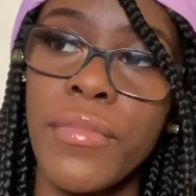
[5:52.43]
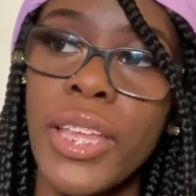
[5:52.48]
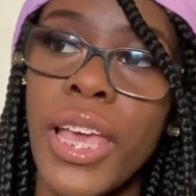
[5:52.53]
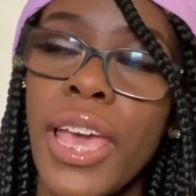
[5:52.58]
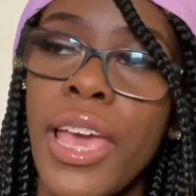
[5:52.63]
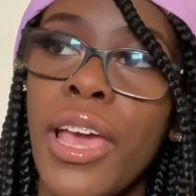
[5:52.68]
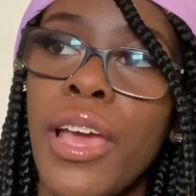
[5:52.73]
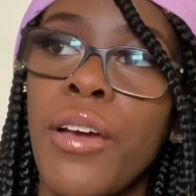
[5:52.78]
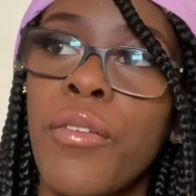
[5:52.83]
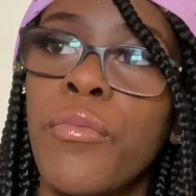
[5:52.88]

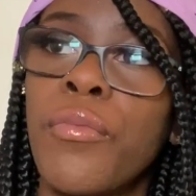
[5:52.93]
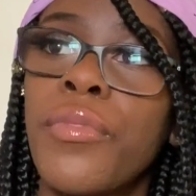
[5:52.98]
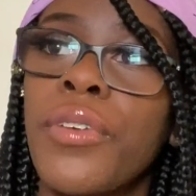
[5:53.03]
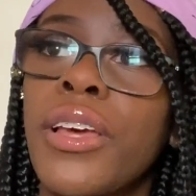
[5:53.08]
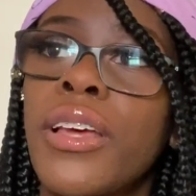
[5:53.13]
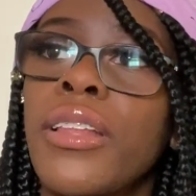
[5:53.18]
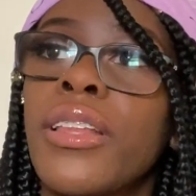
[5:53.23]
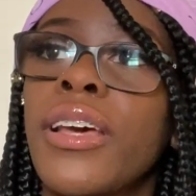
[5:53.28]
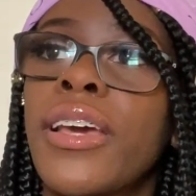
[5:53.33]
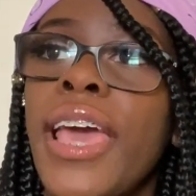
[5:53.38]
And
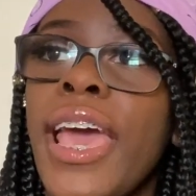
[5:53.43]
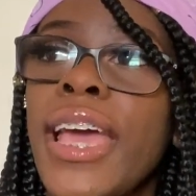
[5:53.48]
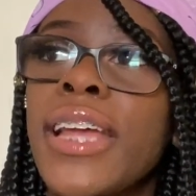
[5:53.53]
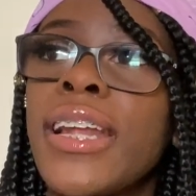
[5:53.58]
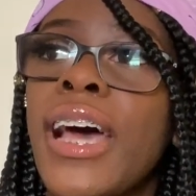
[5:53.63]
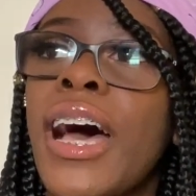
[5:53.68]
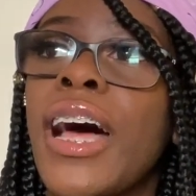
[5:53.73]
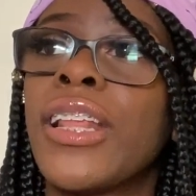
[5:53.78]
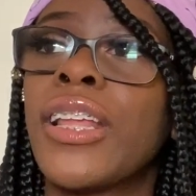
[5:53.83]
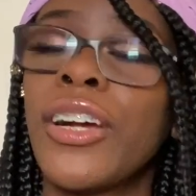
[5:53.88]
the
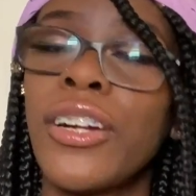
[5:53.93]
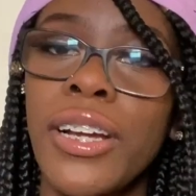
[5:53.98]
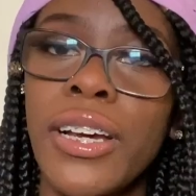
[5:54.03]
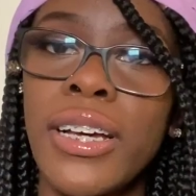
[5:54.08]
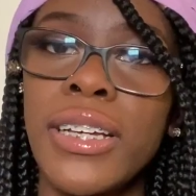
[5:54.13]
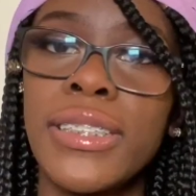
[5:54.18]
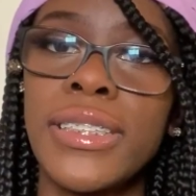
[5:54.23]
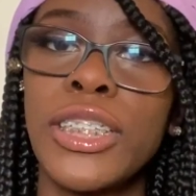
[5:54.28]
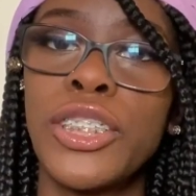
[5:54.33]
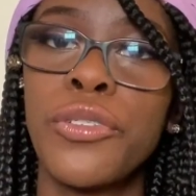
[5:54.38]
K9 alerted
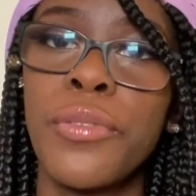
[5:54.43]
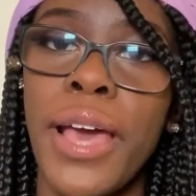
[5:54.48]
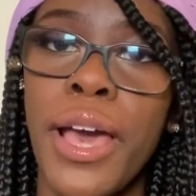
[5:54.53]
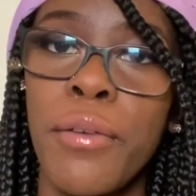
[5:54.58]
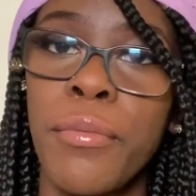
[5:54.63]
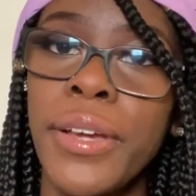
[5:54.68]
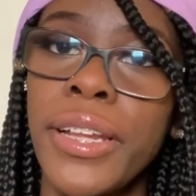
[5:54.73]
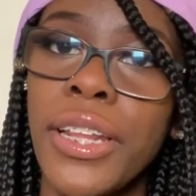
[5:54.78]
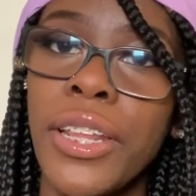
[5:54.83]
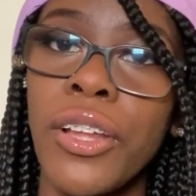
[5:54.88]
us that you
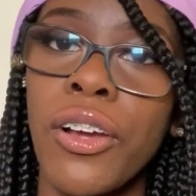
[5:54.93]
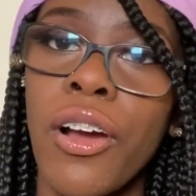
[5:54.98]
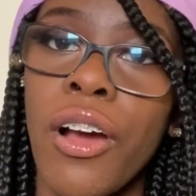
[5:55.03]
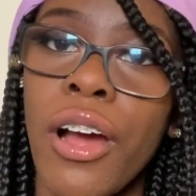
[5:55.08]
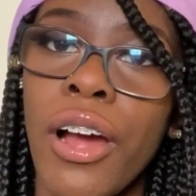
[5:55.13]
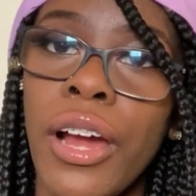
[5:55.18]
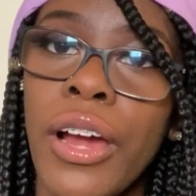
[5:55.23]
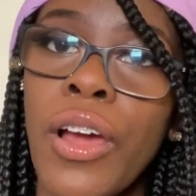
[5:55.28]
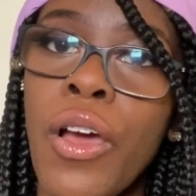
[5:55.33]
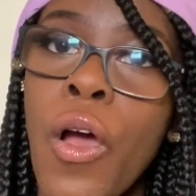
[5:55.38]
had weed in the
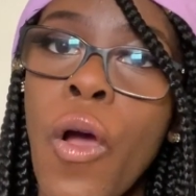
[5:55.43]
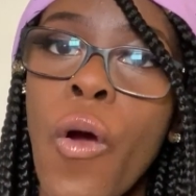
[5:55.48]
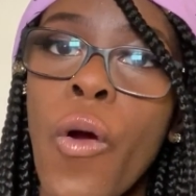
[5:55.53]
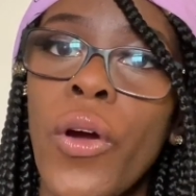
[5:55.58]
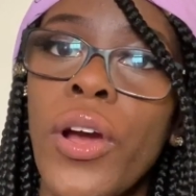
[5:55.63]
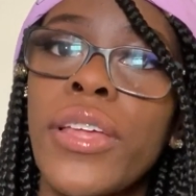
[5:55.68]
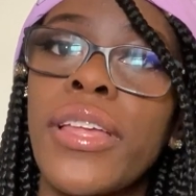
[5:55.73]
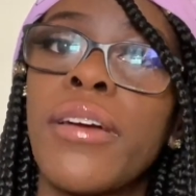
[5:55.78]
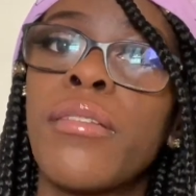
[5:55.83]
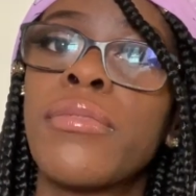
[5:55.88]
car,
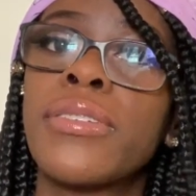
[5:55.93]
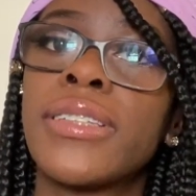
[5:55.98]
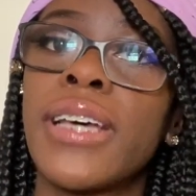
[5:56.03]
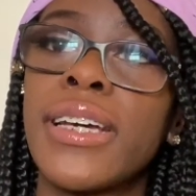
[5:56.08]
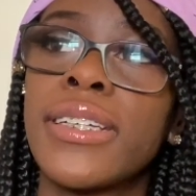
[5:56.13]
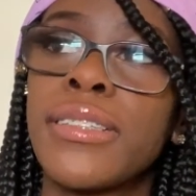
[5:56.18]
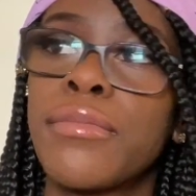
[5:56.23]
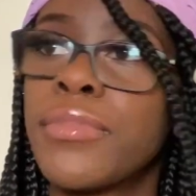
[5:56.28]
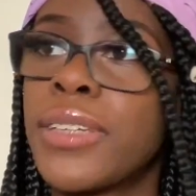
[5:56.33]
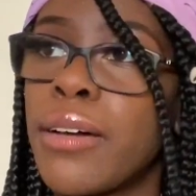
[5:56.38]
or there was
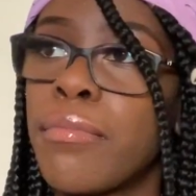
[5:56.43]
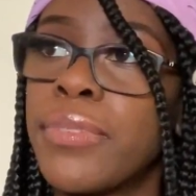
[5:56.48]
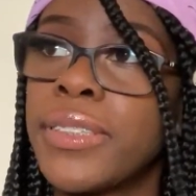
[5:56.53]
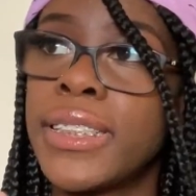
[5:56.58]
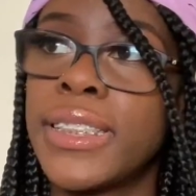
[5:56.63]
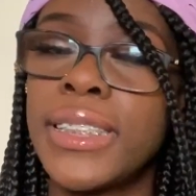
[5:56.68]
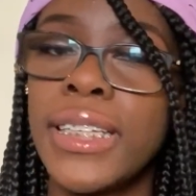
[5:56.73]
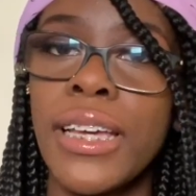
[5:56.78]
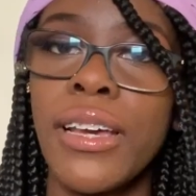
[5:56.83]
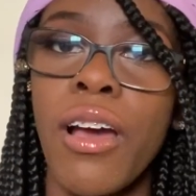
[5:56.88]
like some type of
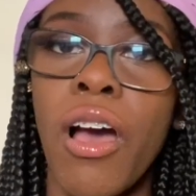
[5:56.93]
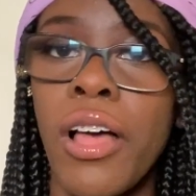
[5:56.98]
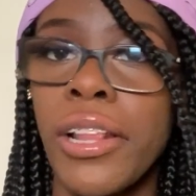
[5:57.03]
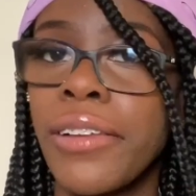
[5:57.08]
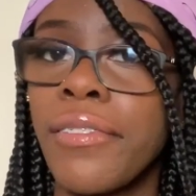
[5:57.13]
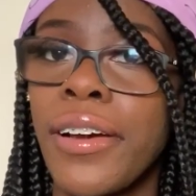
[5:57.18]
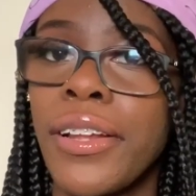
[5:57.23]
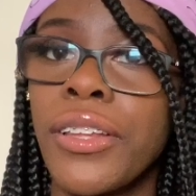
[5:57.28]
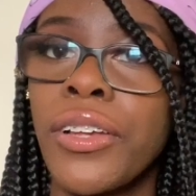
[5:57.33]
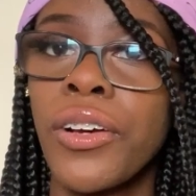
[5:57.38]
scent all
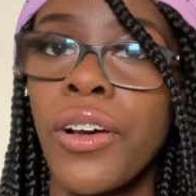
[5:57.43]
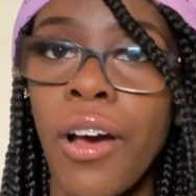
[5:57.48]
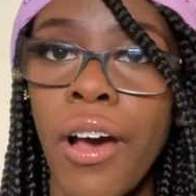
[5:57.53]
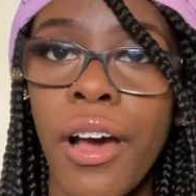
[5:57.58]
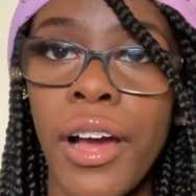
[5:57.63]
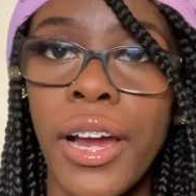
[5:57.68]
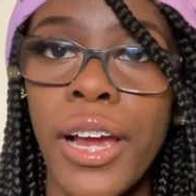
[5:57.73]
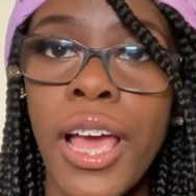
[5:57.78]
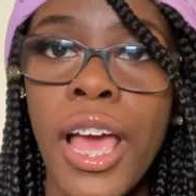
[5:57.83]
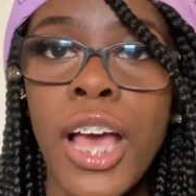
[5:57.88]
around the
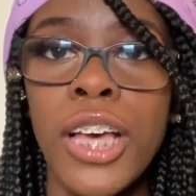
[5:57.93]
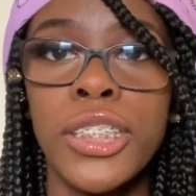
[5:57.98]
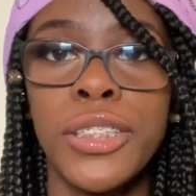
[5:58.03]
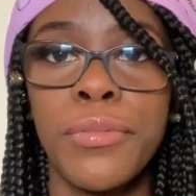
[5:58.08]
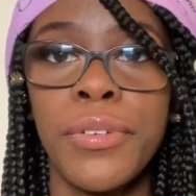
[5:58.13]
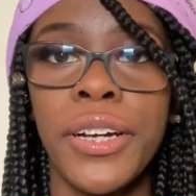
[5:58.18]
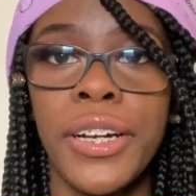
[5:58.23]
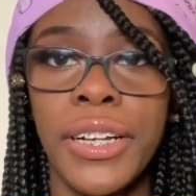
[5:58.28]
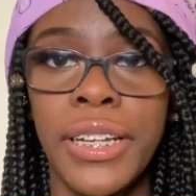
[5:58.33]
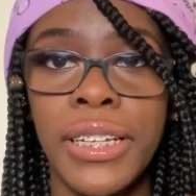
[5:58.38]
car. So
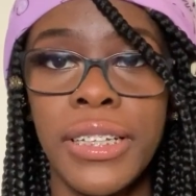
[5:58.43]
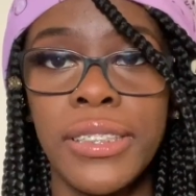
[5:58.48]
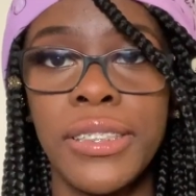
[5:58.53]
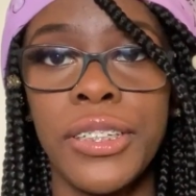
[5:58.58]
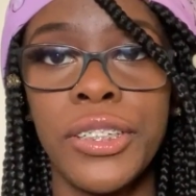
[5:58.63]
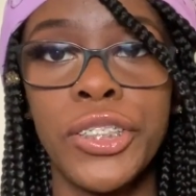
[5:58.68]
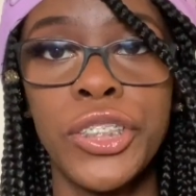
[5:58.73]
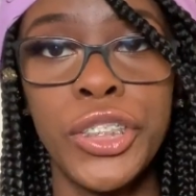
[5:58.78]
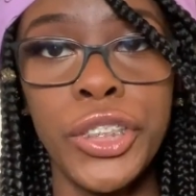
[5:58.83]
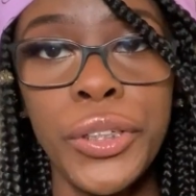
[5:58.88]
we're gonna need to
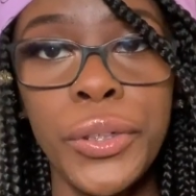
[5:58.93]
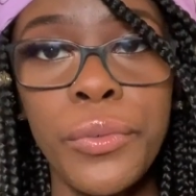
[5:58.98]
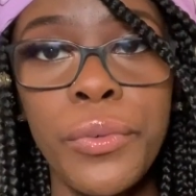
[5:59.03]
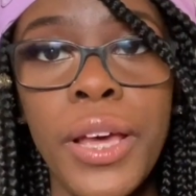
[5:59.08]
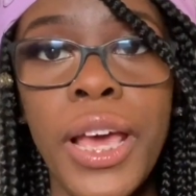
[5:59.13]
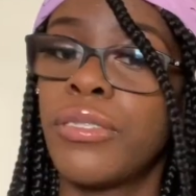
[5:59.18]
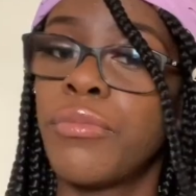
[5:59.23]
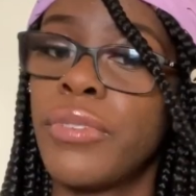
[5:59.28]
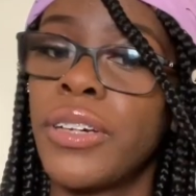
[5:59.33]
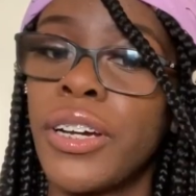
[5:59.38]
search you.
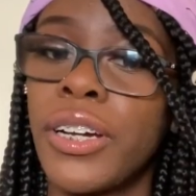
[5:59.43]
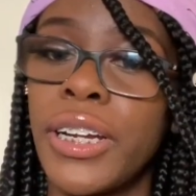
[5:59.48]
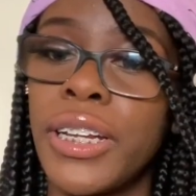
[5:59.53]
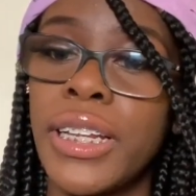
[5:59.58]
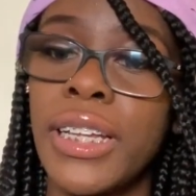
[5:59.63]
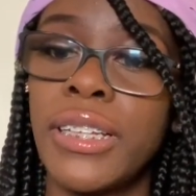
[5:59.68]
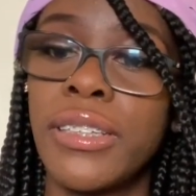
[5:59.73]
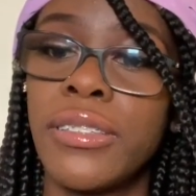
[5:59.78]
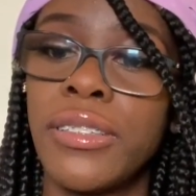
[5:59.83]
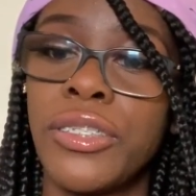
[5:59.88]
We're gonna
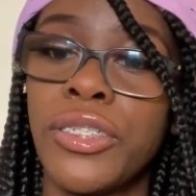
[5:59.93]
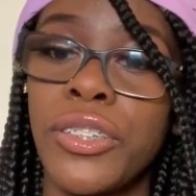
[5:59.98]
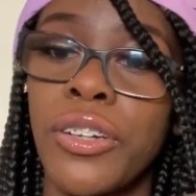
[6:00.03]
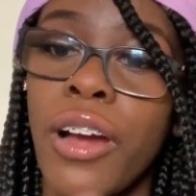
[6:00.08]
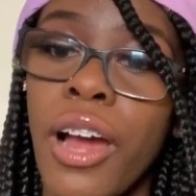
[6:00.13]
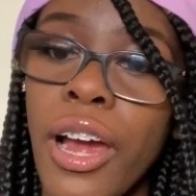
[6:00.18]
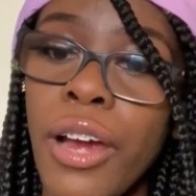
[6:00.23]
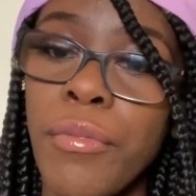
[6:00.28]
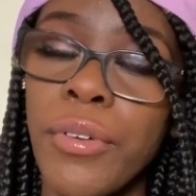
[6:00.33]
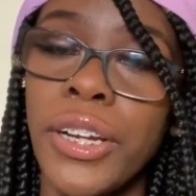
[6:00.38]
need to search your
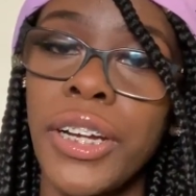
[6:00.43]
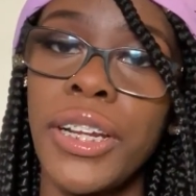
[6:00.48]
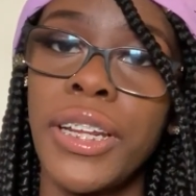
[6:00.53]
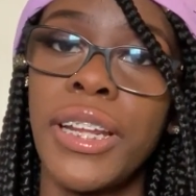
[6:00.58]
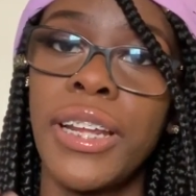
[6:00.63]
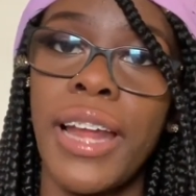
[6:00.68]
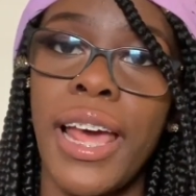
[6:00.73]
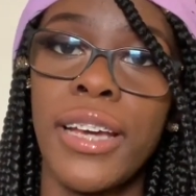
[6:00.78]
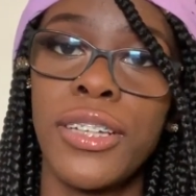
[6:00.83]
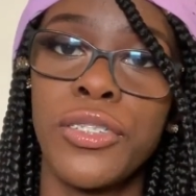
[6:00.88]
car. We're gonna
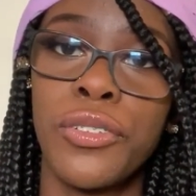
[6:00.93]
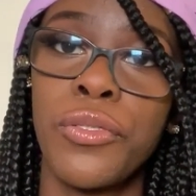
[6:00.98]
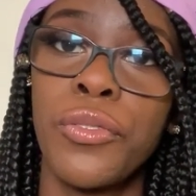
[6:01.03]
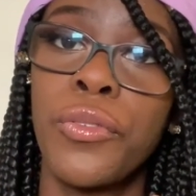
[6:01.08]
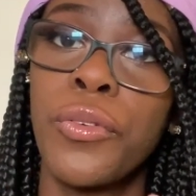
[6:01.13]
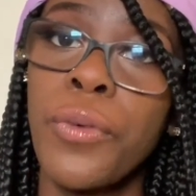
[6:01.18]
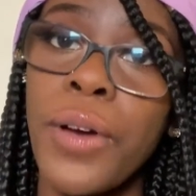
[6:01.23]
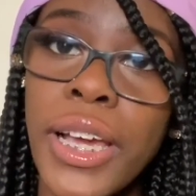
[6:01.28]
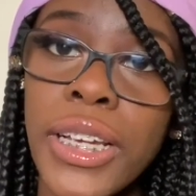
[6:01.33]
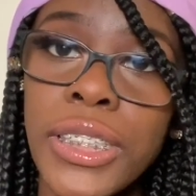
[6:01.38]
need to ask you
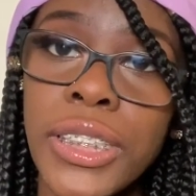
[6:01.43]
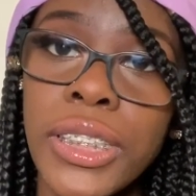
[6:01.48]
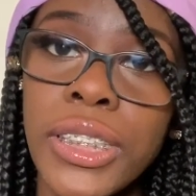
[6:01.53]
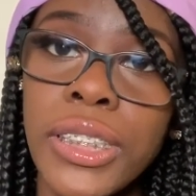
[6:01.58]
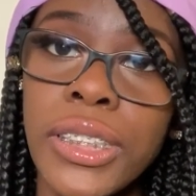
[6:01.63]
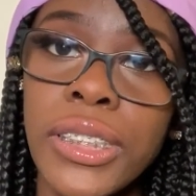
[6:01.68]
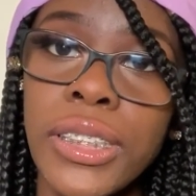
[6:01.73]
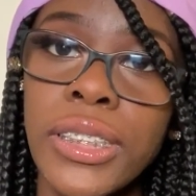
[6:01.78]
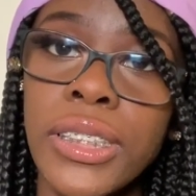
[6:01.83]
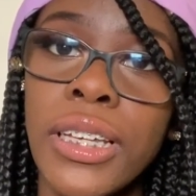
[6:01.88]

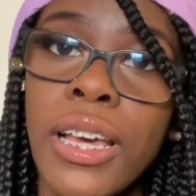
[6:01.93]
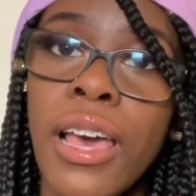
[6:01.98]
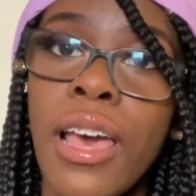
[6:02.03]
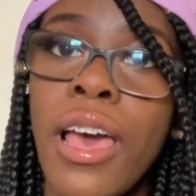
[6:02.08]
questions.